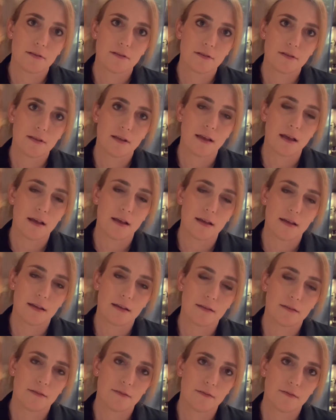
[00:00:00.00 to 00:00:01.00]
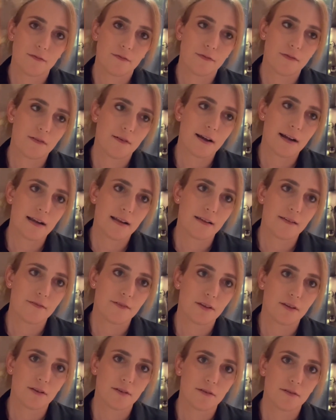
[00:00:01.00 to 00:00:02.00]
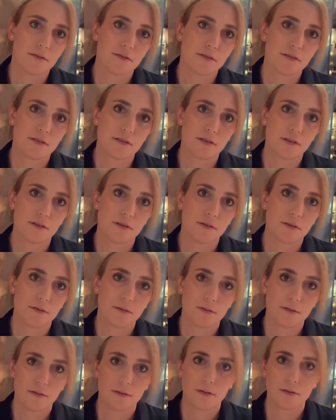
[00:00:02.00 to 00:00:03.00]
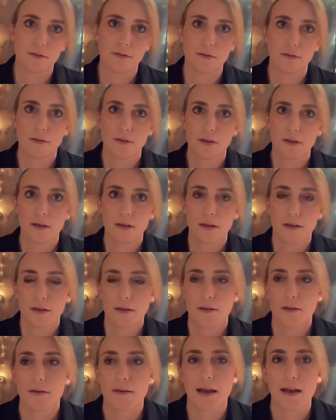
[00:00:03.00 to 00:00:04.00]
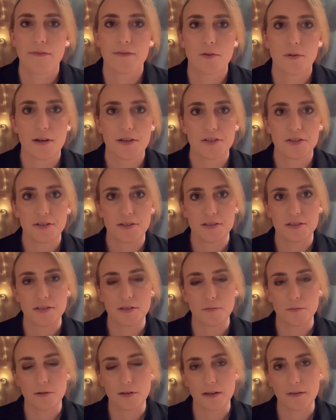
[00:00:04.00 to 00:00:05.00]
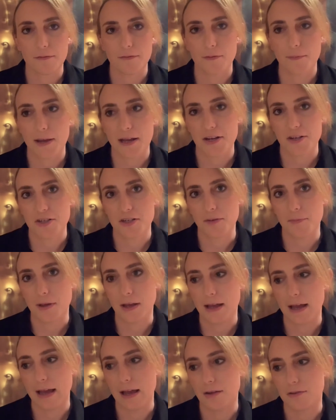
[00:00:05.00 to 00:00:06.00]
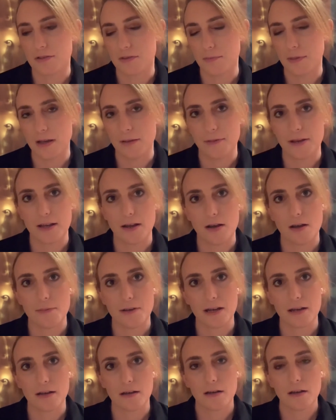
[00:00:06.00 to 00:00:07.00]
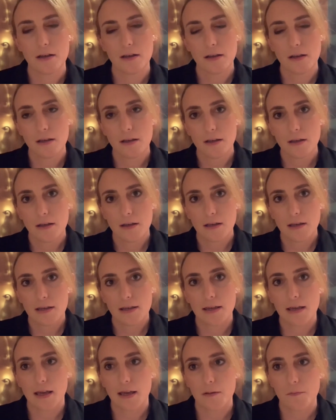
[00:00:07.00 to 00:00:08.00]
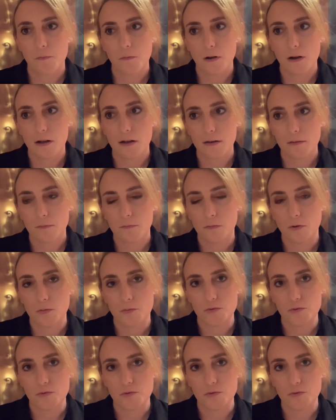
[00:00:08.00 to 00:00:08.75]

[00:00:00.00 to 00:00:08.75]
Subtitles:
for any of you who have questions that want information about how to maybe go about getting one, what was